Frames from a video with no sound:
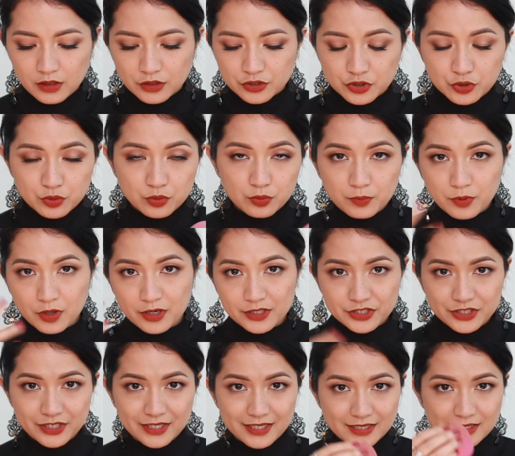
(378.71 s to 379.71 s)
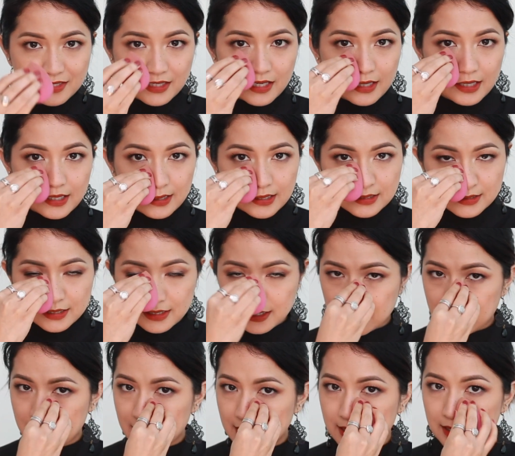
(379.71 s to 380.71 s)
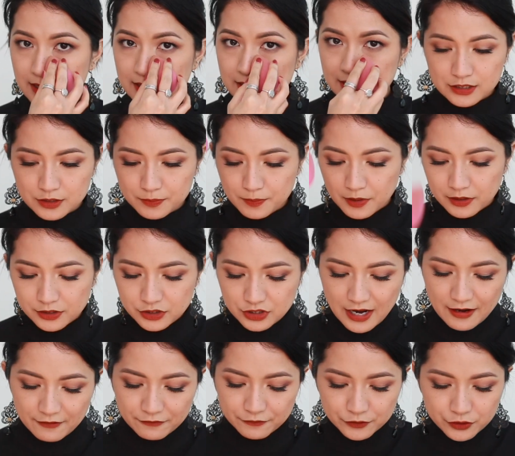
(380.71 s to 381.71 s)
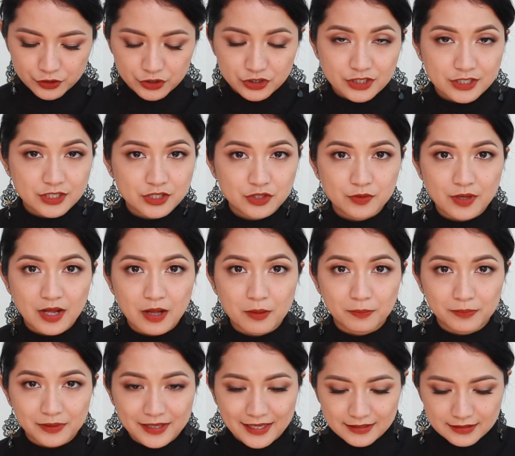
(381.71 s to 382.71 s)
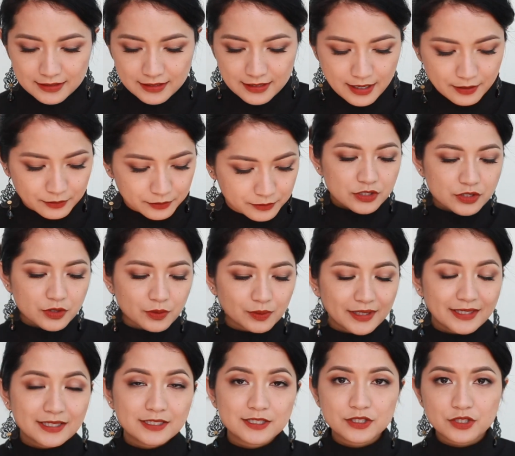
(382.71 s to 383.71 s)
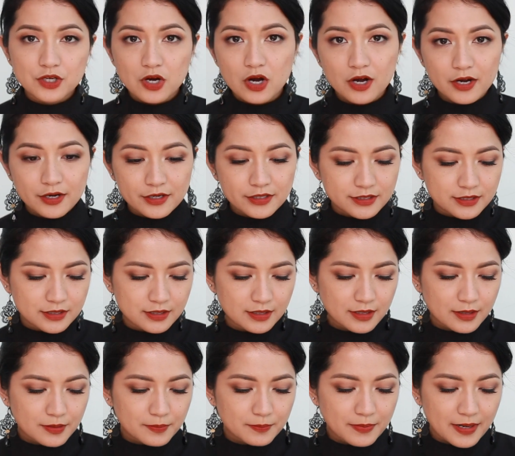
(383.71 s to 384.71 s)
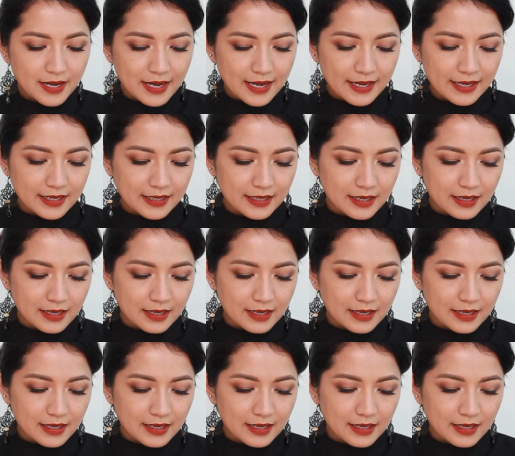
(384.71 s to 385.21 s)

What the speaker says: 2 brushes and a sponge after, just to help blend it out. So let's start by